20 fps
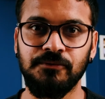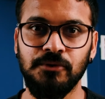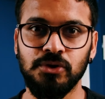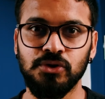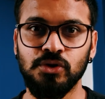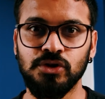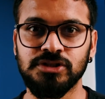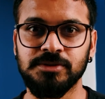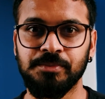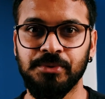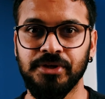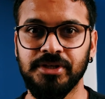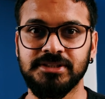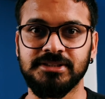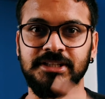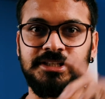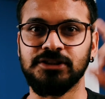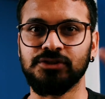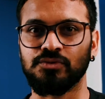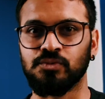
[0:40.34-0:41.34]
for those
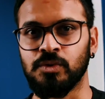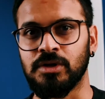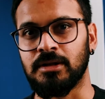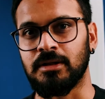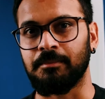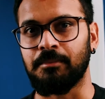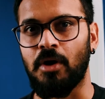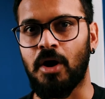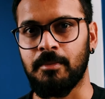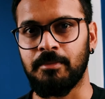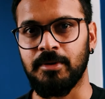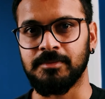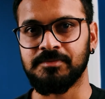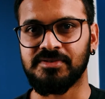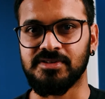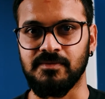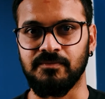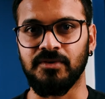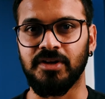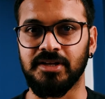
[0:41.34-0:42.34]
presets will pop up
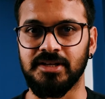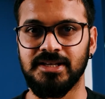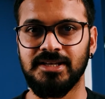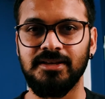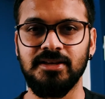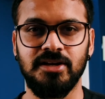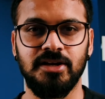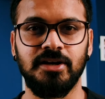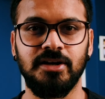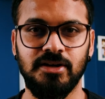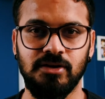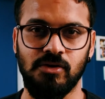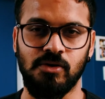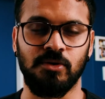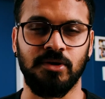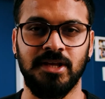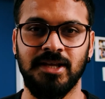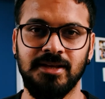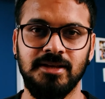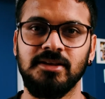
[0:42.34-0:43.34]
somewhere here or
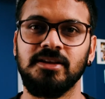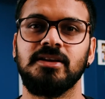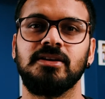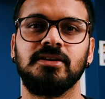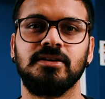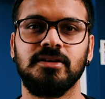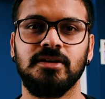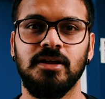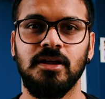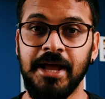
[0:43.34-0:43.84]
here.